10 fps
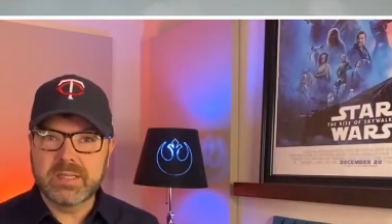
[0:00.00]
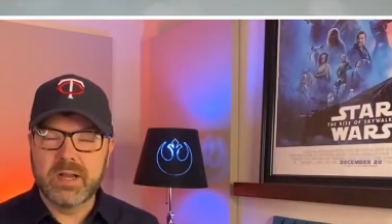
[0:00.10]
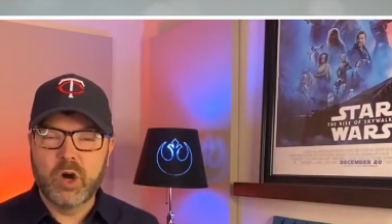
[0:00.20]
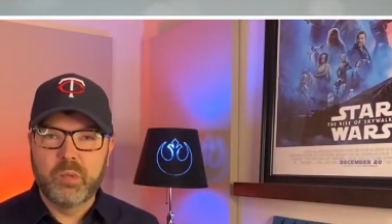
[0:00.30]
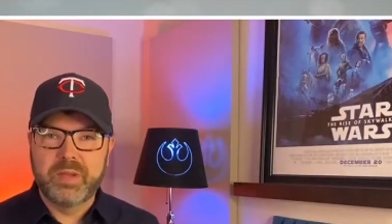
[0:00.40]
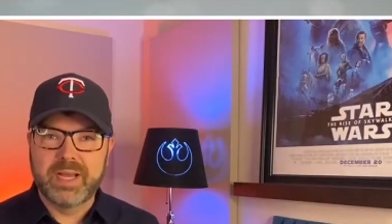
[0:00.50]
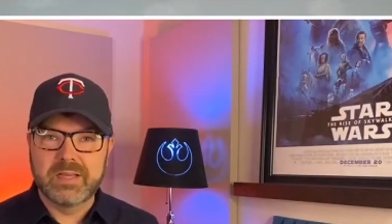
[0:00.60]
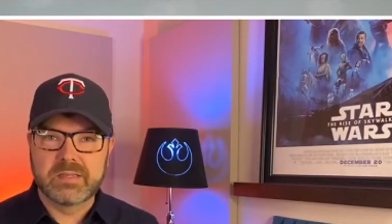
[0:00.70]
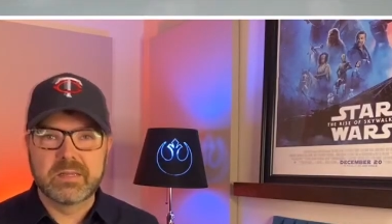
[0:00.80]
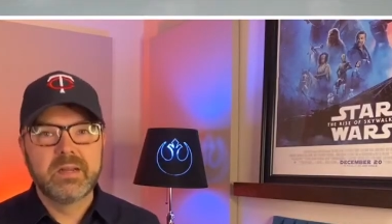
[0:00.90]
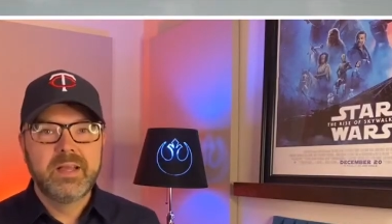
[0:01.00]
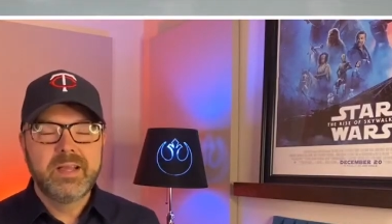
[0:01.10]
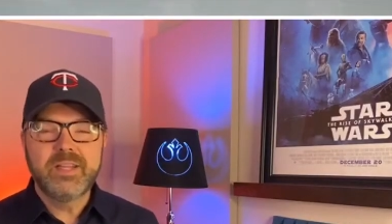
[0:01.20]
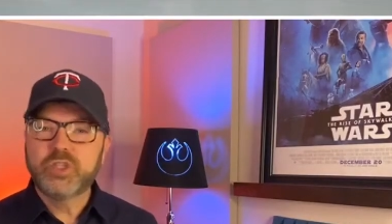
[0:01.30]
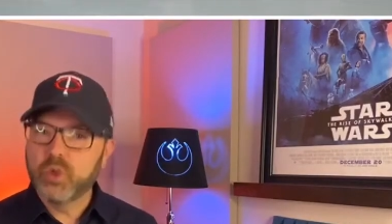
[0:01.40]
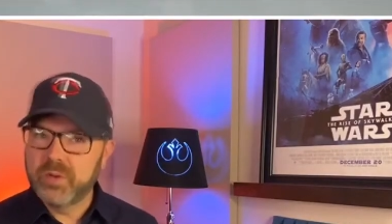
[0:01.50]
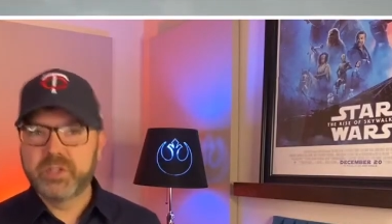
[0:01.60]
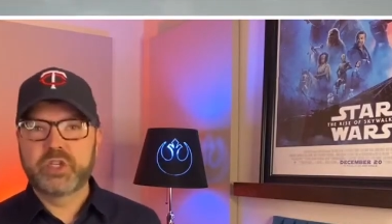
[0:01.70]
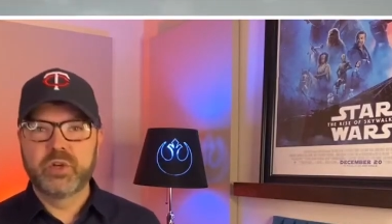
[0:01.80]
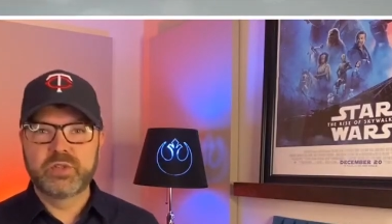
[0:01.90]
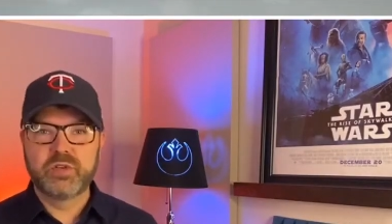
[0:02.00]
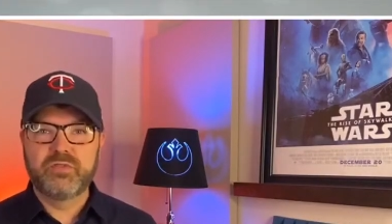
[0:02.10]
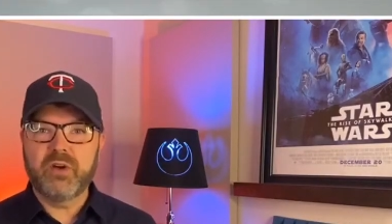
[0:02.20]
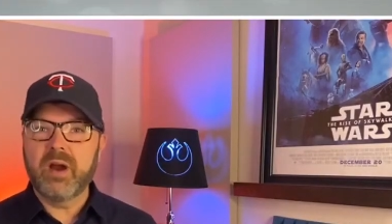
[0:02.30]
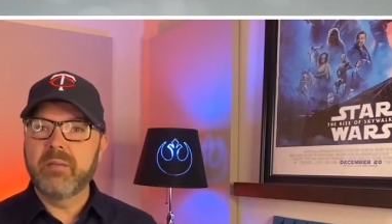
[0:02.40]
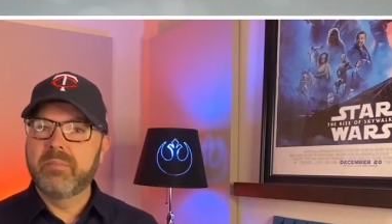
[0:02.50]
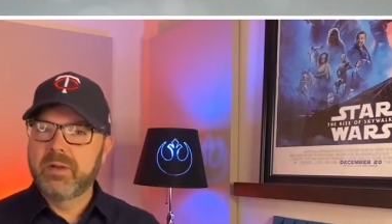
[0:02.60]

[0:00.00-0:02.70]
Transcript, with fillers: Uh, hope you guys are enjoying the show so far.